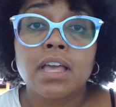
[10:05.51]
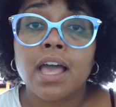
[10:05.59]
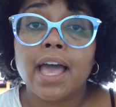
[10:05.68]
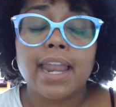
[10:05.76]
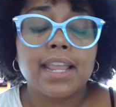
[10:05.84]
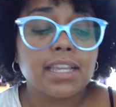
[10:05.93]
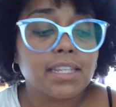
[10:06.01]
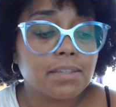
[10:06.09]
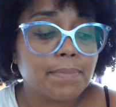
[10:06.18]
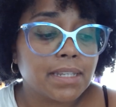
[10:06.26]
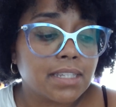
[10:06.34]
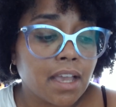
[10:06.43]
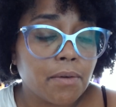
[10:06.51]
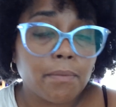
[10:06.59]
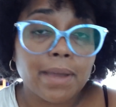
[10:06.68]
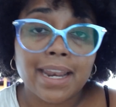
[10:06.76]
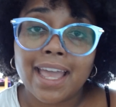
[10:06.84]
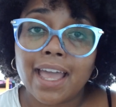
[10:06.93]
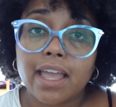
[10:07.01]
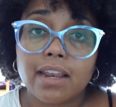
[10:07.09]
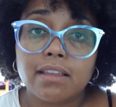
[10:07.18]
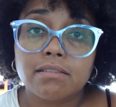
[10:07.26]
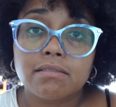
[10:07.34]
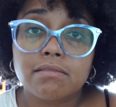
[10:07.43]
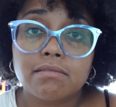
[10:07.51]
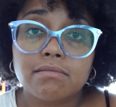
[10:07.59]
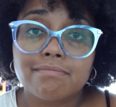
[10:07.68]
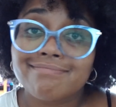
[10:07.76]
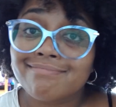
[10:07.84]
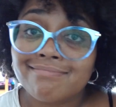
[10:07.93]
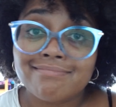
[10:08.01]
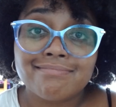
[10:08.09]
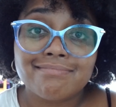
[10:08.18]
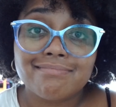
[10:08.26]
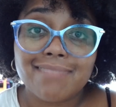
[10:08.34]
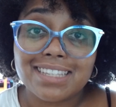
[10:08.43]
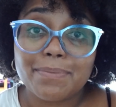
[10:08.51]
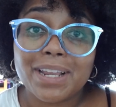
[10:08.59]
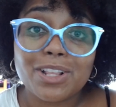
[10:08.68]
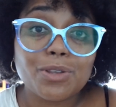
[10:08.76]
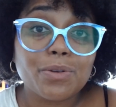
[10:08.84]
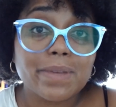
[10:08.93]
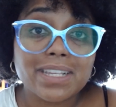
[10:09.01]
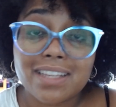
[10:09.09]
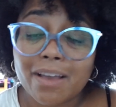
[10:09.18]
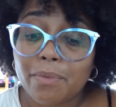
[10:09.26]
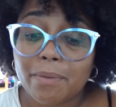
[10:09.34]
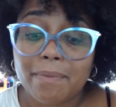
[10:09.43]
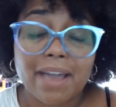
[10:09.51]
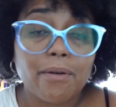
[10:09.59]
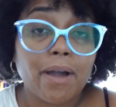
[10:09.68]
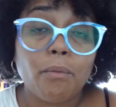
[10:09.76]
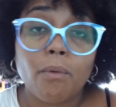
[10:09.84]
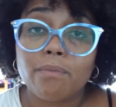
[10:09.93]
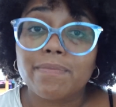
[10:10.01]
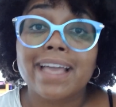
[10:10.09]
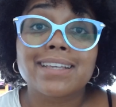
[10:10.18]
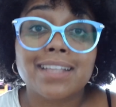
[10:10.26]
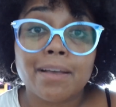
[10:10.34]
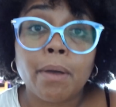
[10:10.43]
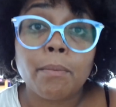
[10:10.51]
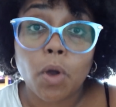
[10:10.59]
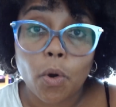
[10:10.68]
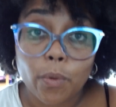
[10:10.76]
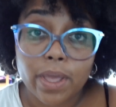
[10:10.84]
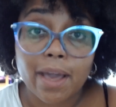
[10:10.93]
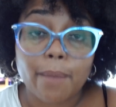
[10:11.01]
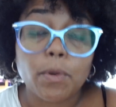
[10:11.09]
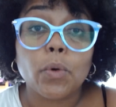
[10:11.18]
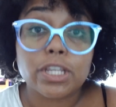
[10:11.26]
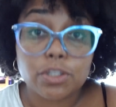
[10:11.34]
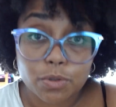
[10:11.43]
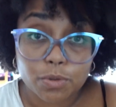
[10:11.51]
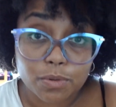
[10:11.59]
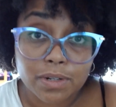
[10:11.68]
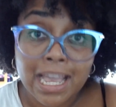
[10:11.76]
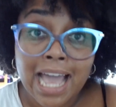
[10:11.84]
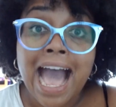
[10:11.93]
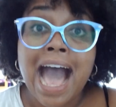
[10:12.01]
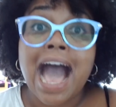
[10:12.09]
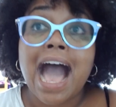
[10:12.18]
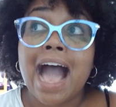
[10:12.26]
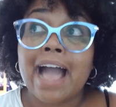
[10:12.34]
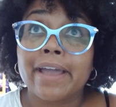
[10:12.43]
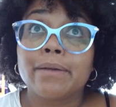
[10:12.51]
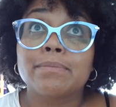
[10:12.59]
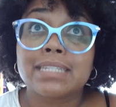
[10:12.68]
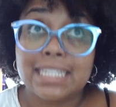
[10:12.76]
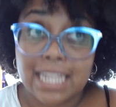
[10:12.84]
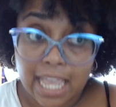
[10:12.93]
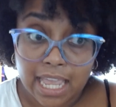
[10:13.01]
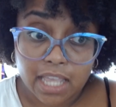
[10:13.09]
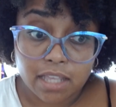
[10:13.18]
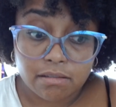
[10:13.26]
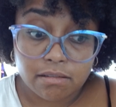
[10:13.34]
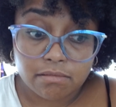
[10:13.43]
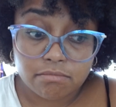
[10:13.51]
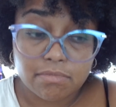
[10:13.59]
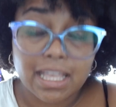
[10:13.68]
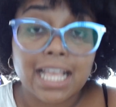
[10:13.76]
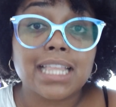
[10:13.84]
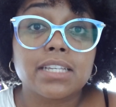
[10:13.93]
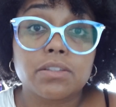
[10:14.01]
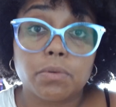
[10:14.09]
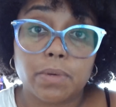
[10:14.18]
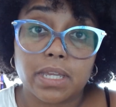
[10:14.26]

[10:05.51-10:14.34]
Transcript: I didn't get to spend time with my dad. I spent a little bit of time with him. Next time I'm going soon. I am staying at least a week.